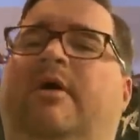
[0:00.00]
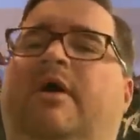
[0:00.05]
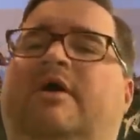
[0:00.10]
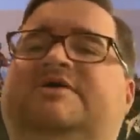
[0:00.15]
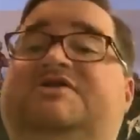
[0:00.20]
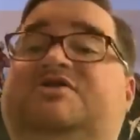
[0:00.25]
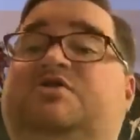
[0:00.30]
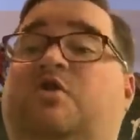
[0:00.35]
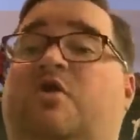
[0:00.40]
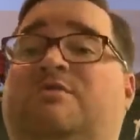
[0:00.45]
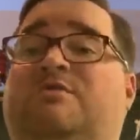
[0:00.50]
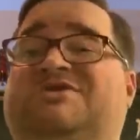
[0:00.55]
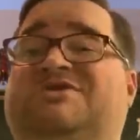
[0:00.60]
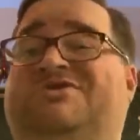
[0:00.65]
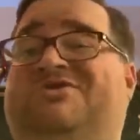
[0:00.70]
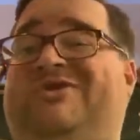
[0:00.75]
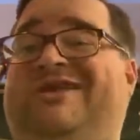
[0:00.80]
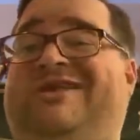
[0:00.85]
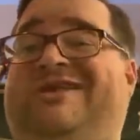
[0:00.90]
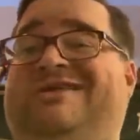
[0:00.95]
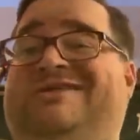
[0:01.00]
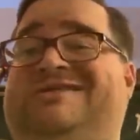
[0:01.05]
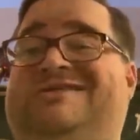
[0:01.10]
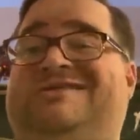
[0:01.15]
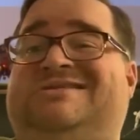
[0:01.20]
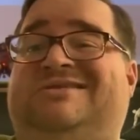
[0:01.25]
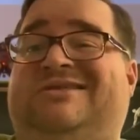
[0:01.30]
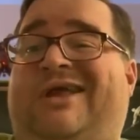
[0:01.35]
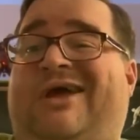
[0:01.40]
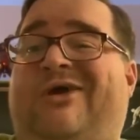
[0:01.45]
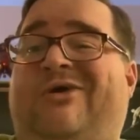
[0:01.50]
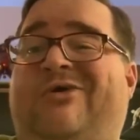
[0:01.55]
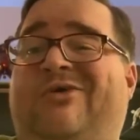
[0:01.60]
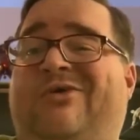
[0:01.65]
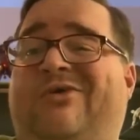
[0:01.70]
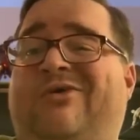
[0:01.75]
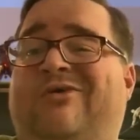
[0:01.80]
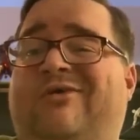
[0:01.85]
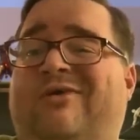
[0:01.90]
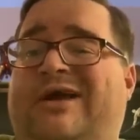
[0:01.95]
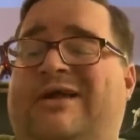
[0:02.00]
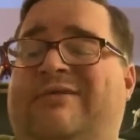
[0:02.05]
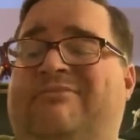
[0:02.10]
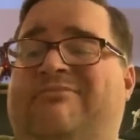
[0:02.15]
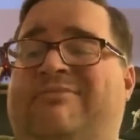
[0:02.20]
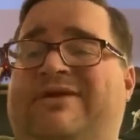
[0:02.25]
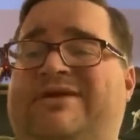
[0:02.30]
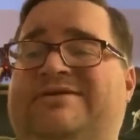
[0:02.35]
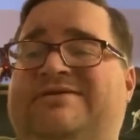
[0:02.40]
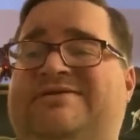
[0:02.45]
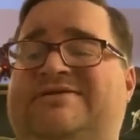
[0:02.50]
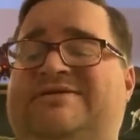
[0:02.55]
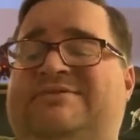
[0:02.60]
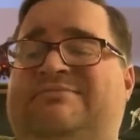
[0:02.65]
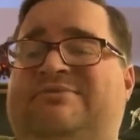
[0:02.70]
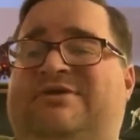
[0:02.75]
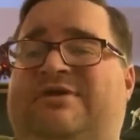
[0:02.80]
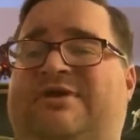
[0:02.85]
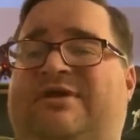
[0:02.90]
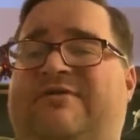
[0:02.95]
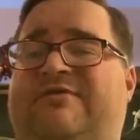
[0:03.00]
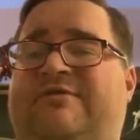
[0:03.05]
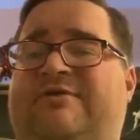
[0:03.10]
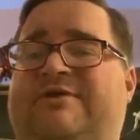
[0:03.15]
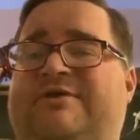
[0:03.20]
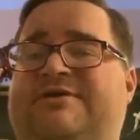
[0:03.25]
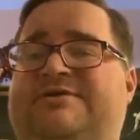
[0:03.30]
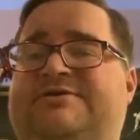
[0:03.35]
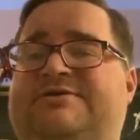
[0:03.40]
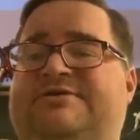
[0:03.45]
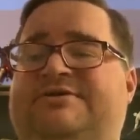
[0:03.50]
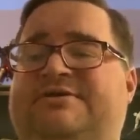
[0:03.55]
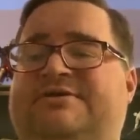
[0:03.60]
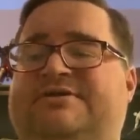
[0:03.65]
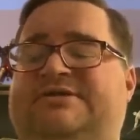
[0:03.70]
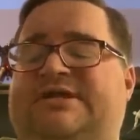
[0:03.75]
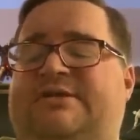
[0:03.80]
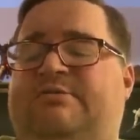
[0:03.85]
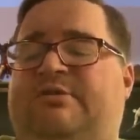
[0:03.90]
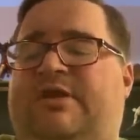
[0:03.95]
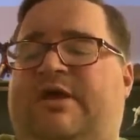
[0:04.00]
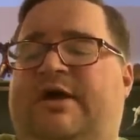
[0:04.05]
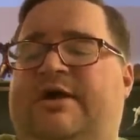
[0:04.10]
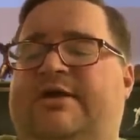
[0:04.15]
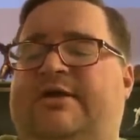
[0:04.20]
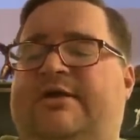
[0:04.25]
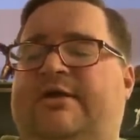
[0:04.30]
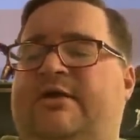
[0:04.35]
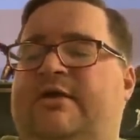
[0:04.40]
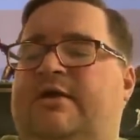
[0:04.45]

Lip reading: Storm was really slow and missed some deliveries, it seemed like,